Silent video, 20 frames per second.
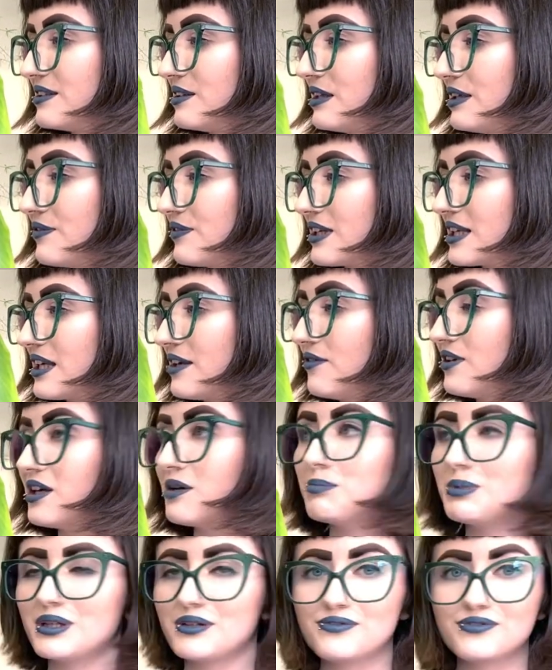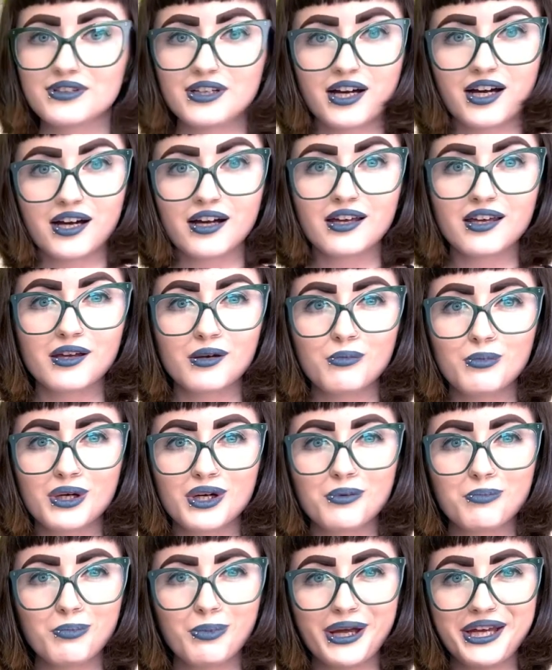if I give it a bit of time and
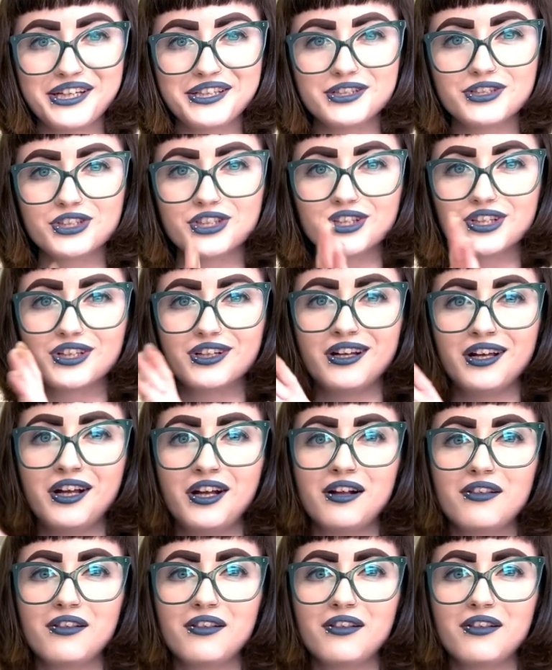I'm patient,